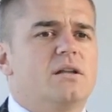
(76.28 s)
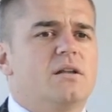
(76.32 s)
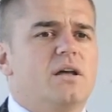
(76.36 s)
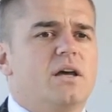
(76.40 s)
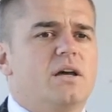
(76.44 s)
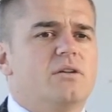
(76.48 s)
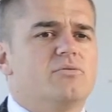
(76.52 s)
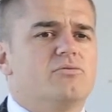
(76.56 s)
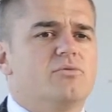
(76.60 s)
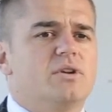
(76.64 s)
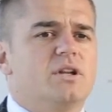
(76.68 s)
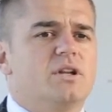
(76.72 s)

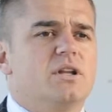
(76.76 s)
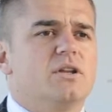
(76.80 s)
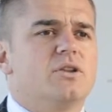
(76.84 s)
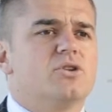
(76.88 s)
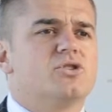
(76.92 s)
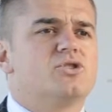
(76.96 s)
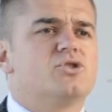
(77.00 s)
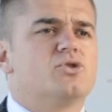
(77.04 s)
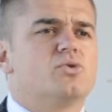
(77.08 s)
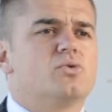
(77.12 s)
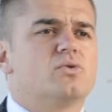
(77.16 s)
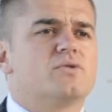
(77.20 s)
and really the
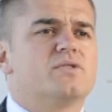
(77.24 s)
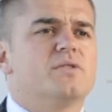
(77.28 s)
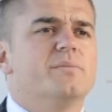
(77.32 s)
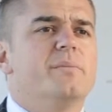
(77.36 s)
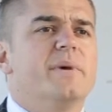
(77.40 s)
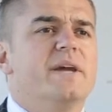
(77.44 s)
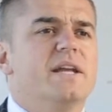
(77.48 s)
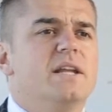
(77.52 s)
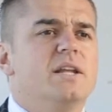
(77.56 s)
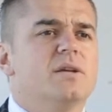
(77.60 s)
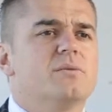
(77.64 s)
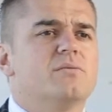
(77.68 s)
short to
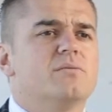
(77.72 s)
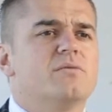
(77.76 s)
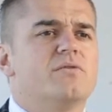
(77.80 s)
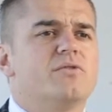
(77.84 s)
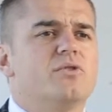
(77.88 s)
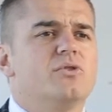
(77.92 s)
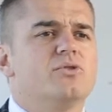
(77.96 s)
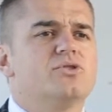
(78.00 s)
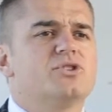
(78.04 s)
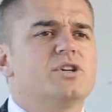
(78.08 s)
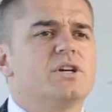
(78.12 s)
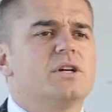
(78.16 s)
medium
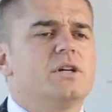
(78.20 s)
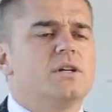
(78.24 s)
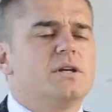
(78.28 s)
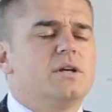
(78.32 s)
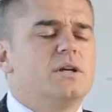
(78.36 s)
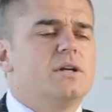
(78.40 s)
future.